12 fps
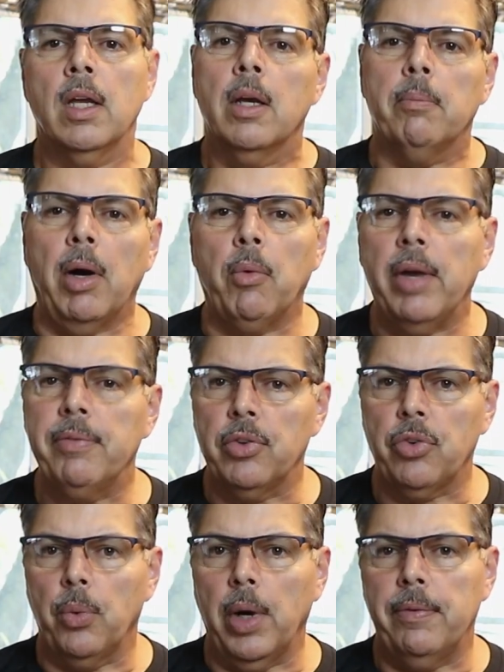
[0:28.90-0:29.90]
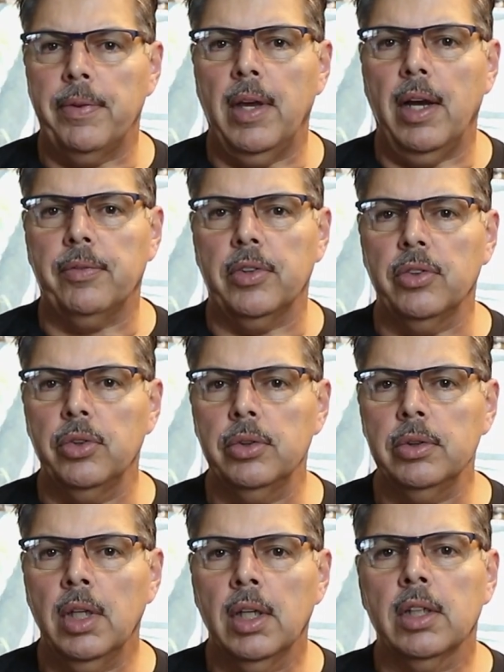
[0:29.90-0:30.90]
My wife is away for the
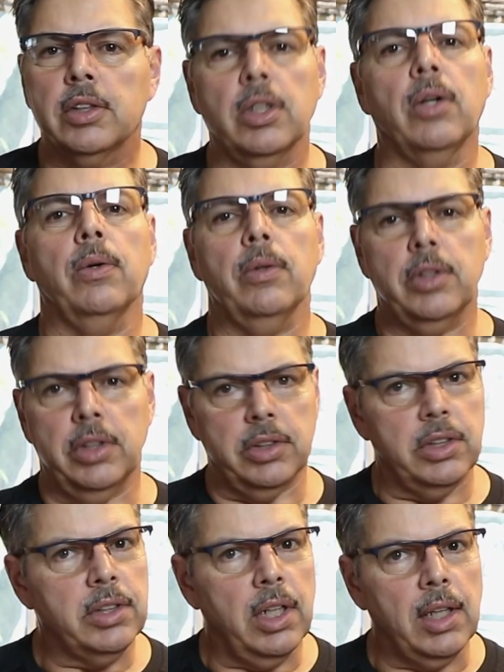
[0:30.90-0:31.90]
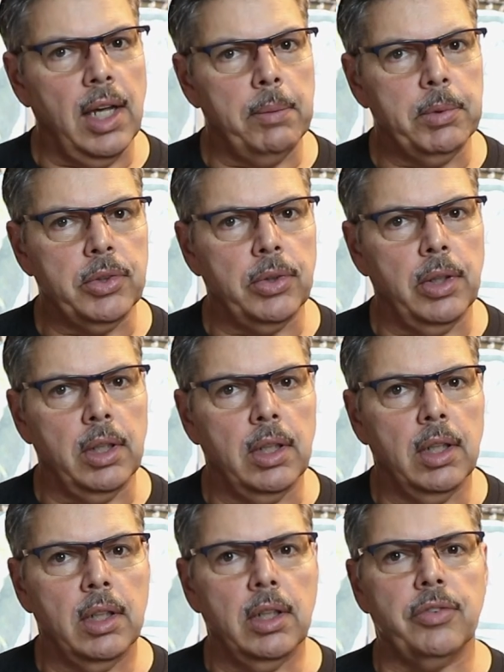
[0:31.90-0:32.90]
afternoon, so this is our laboratory.
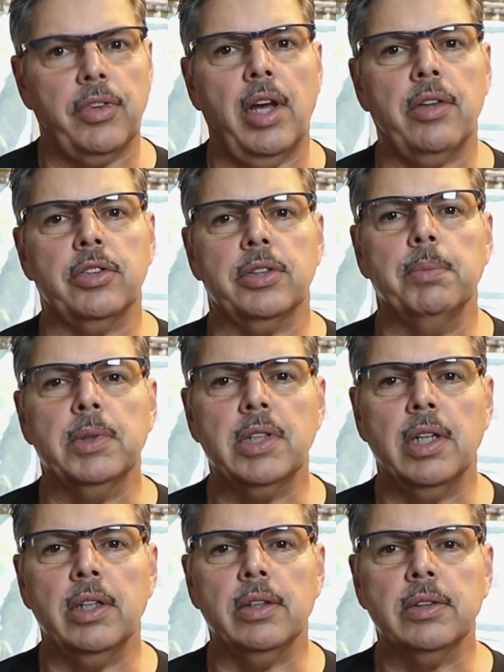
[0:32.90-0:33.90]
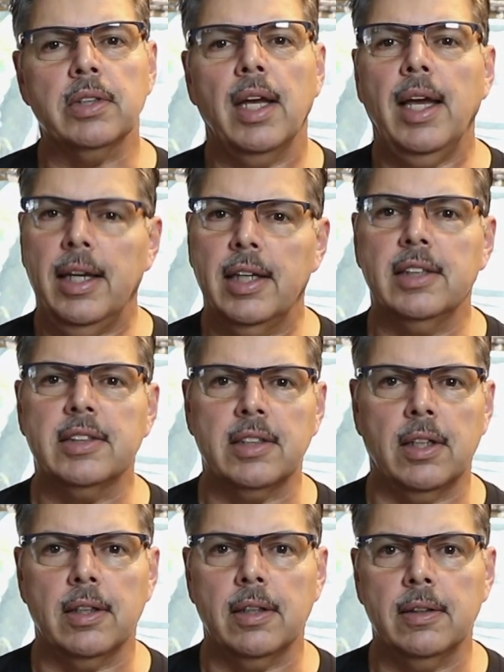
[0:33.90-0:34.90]
Let's gather some materials and get
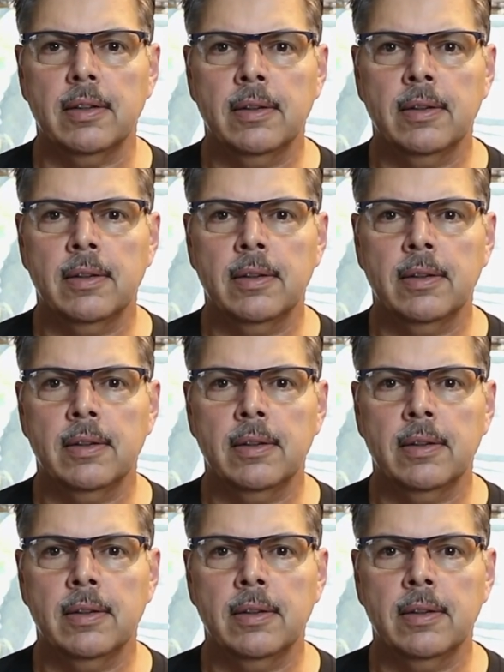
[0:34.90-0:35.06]
started.